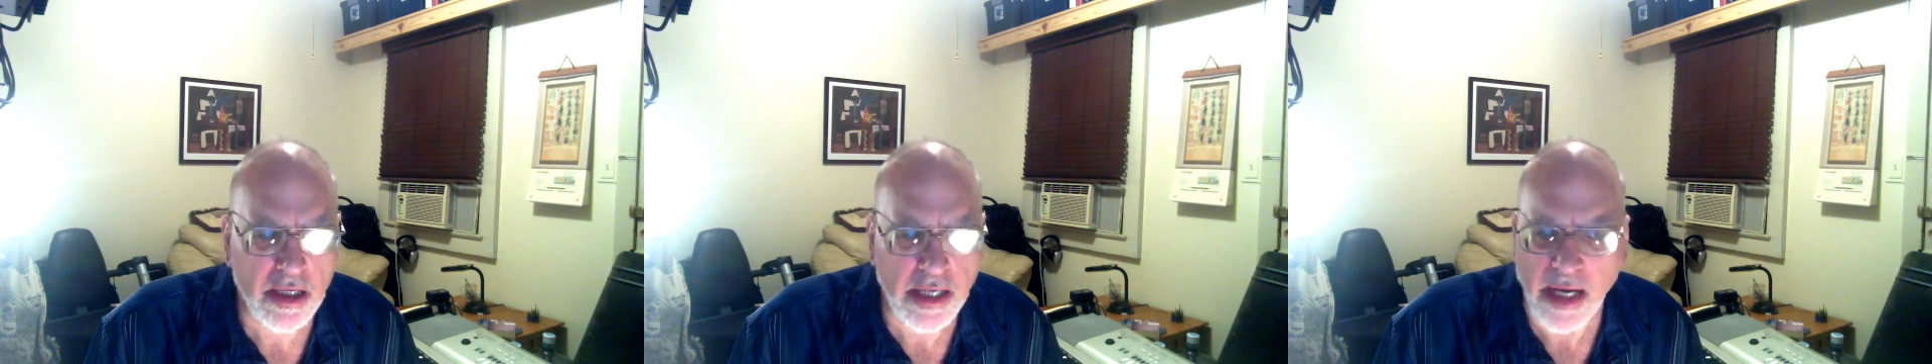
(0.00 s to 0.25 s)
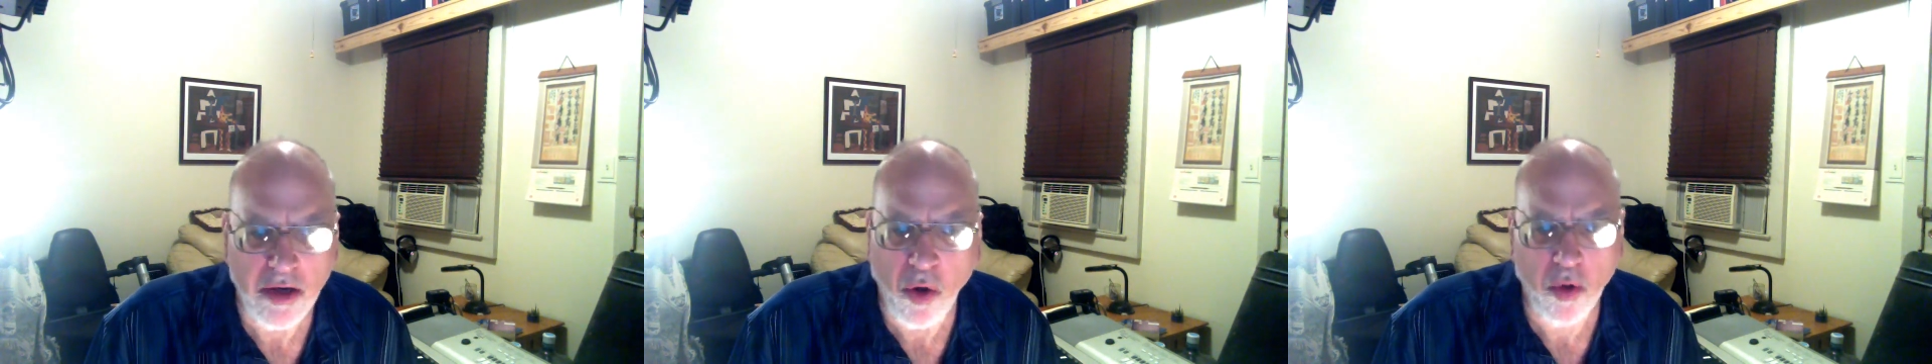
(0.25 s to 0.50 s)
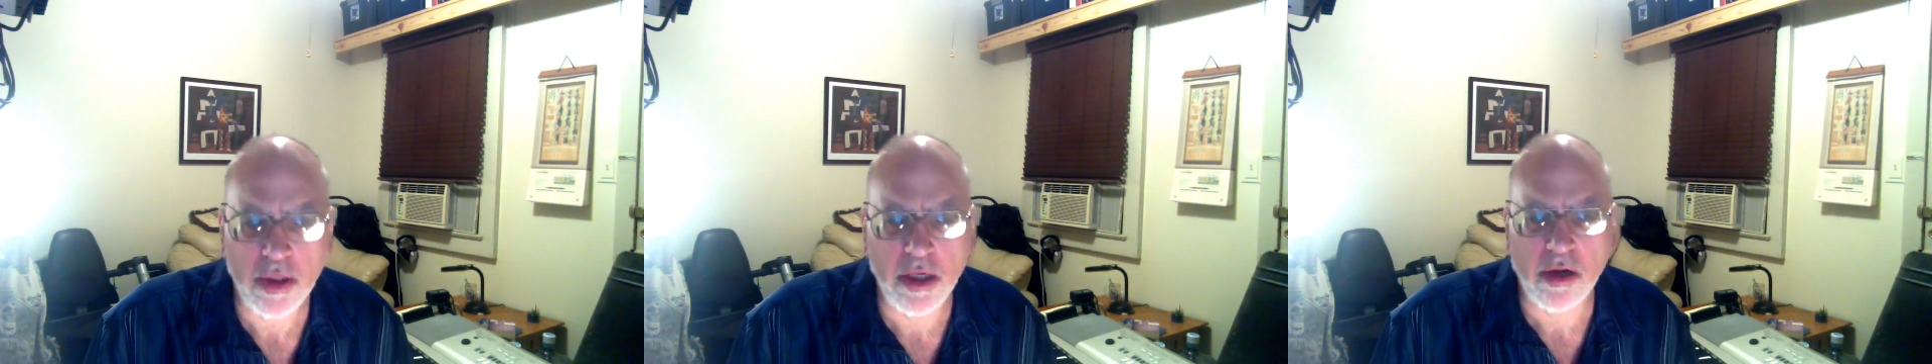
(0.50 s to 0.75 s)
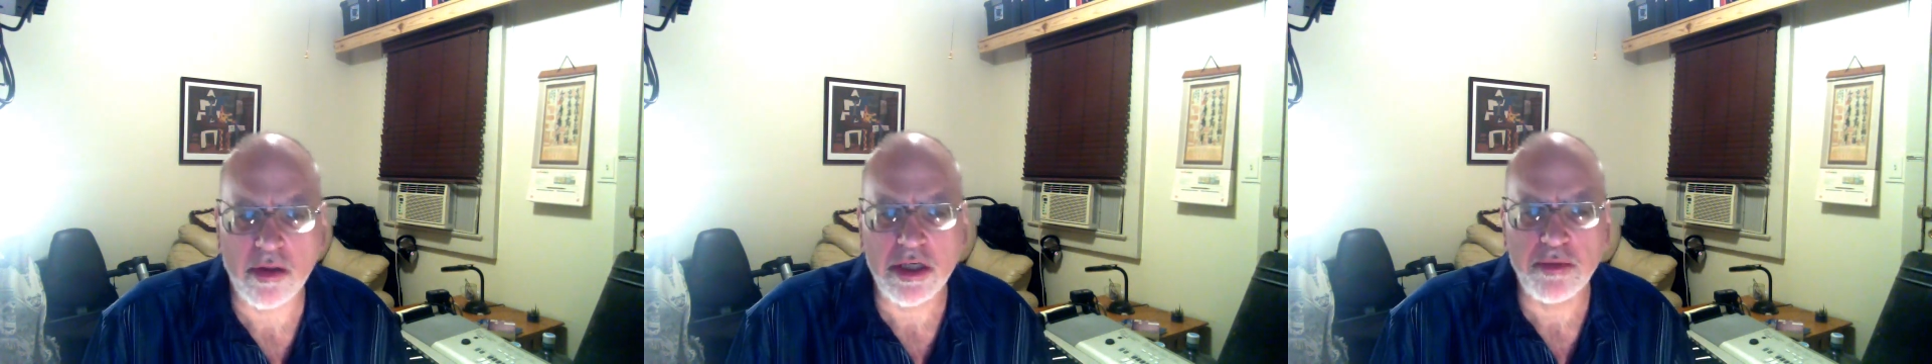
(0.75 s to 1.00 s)
Not only
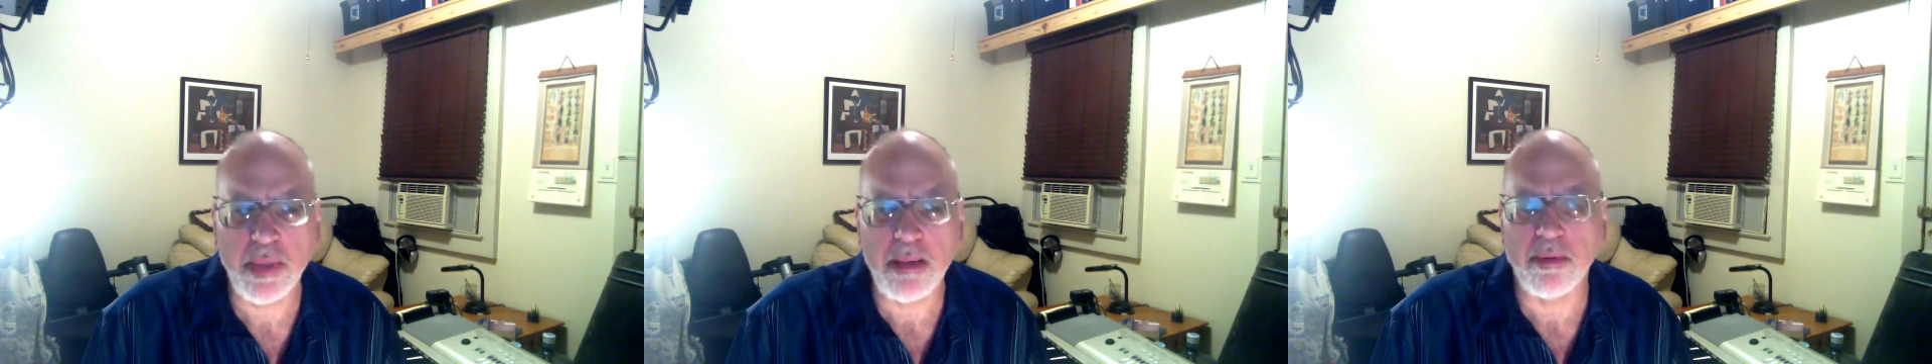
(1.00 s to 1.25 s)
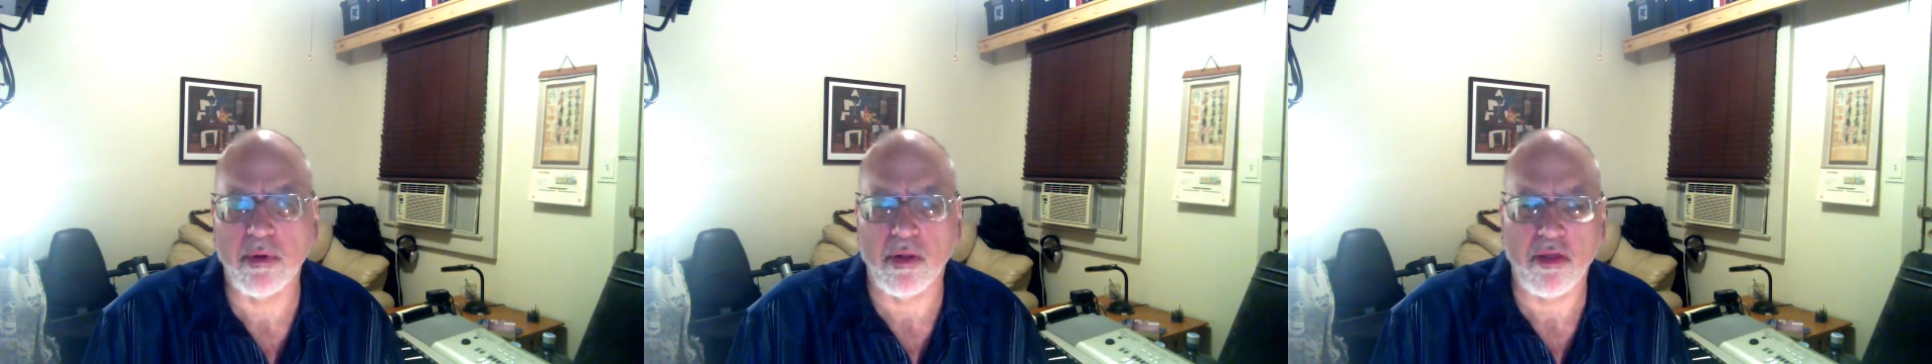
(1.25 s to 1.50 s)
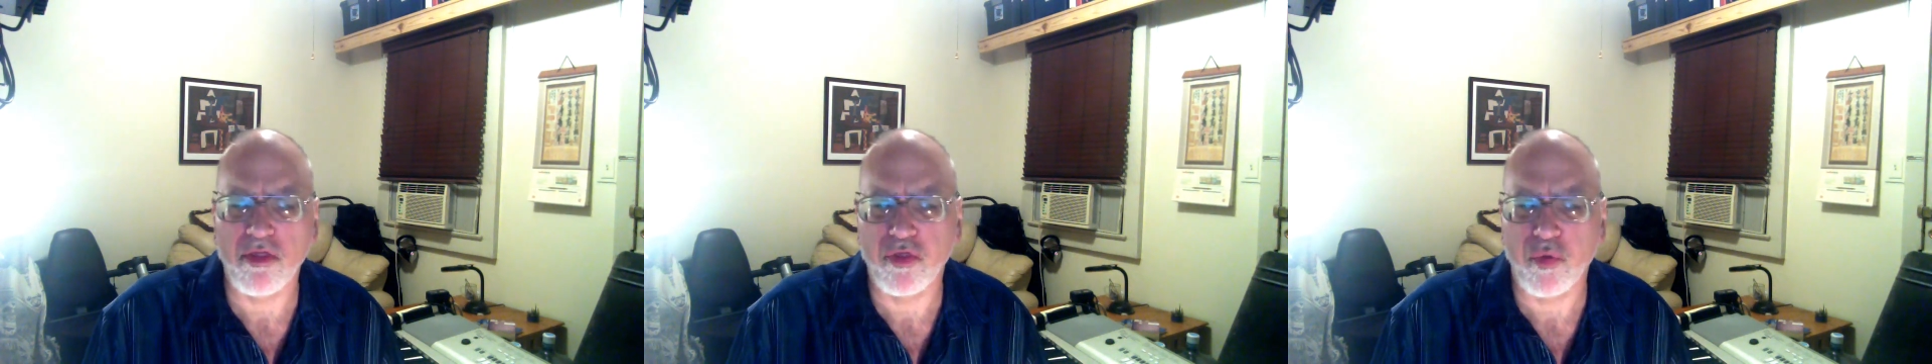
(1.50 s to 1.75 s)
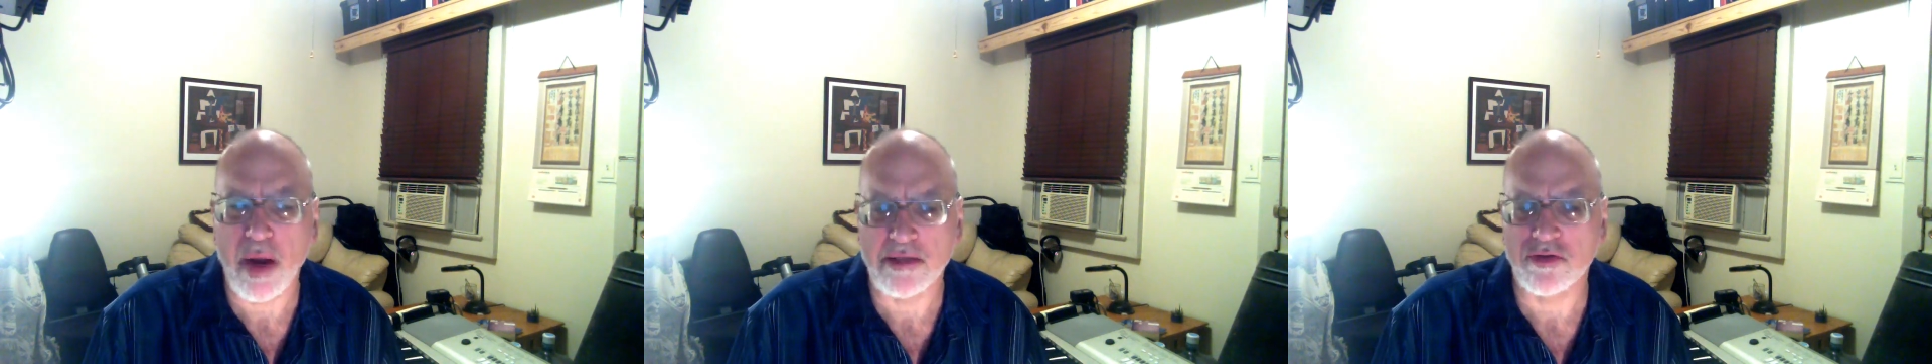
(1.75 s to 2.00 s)
are these people a
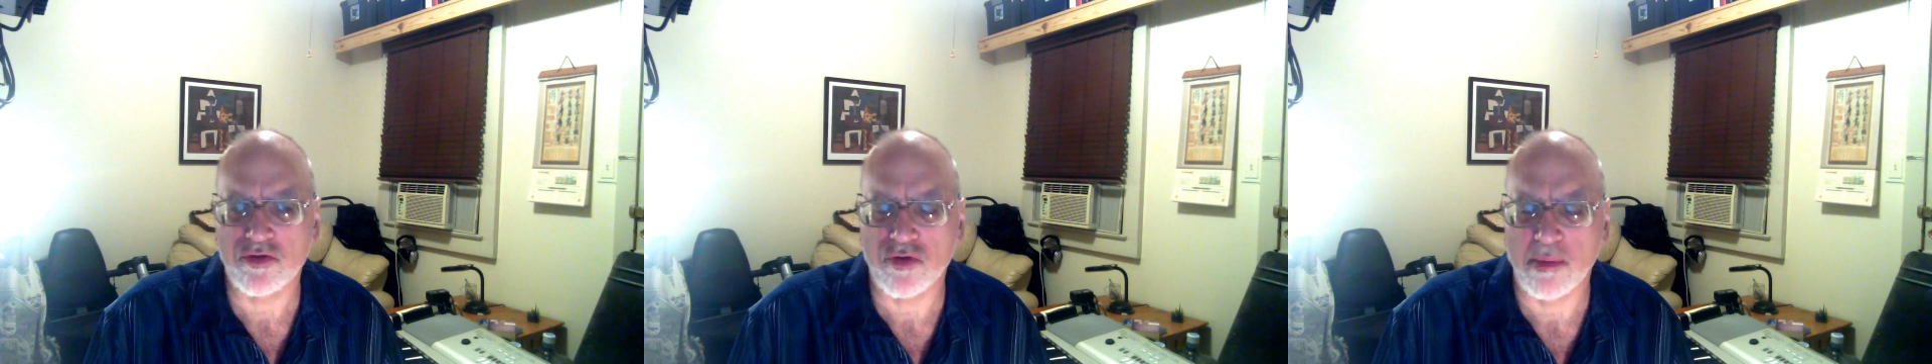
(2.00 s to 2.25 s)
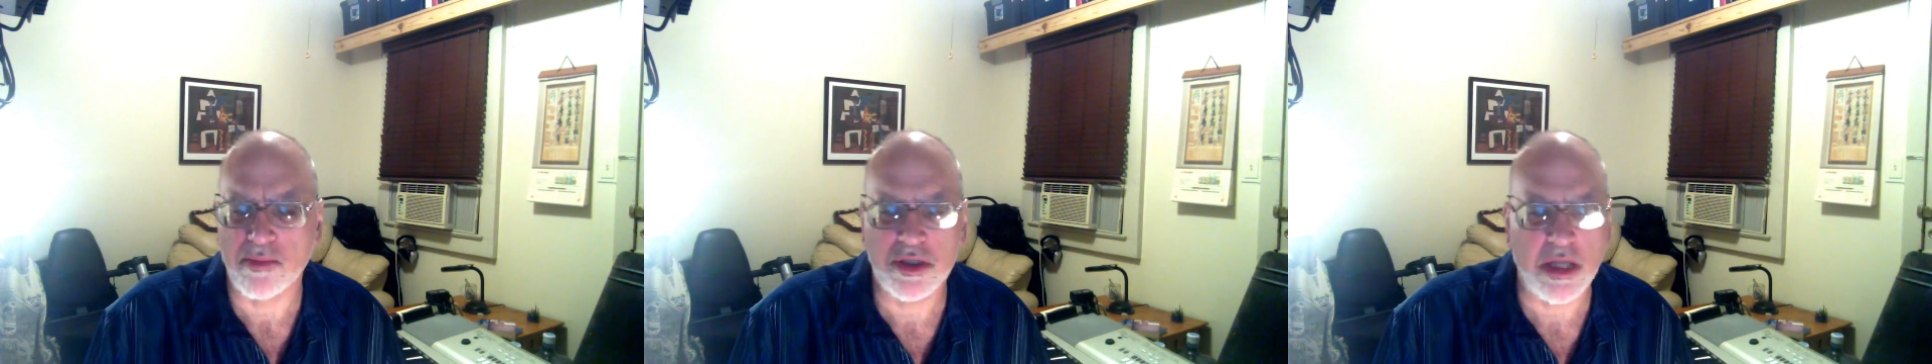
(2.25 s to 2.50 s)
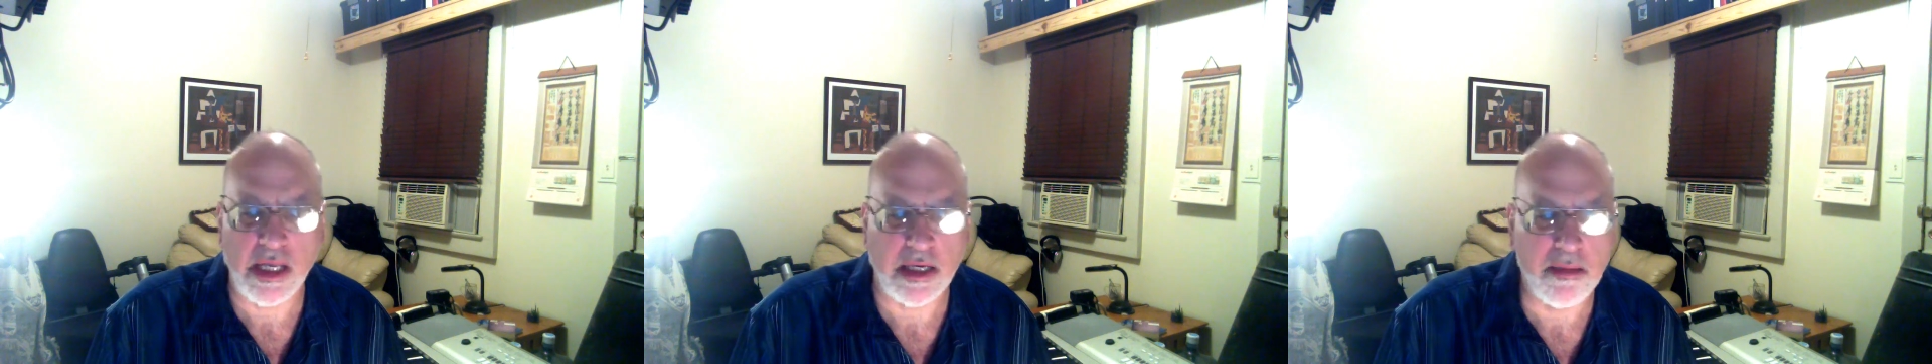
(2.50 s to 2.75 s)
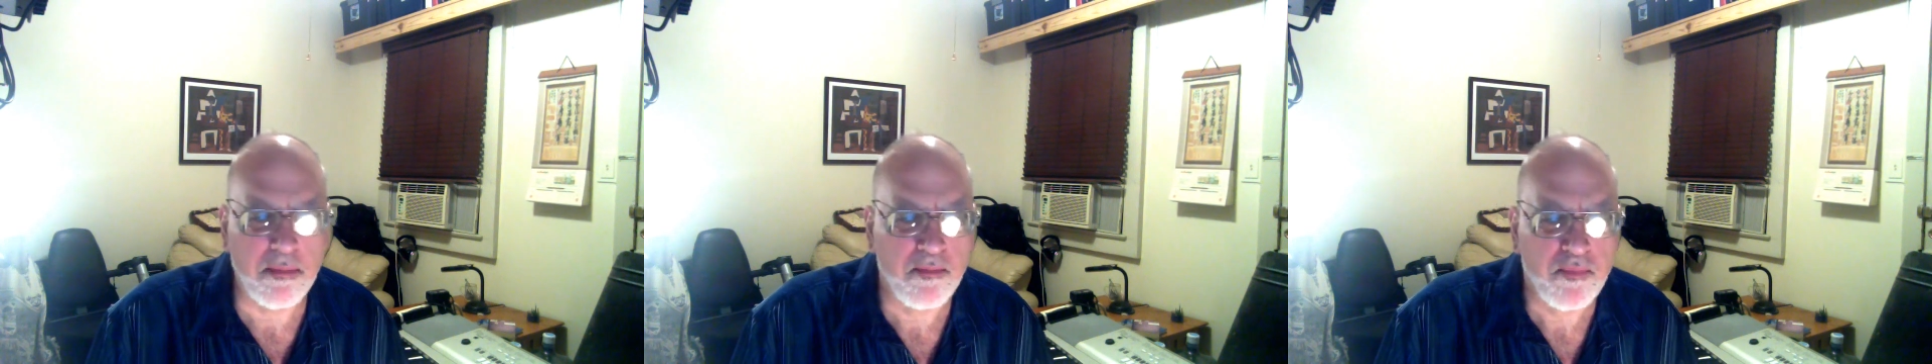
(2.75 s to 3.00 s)
threat, Truump stated,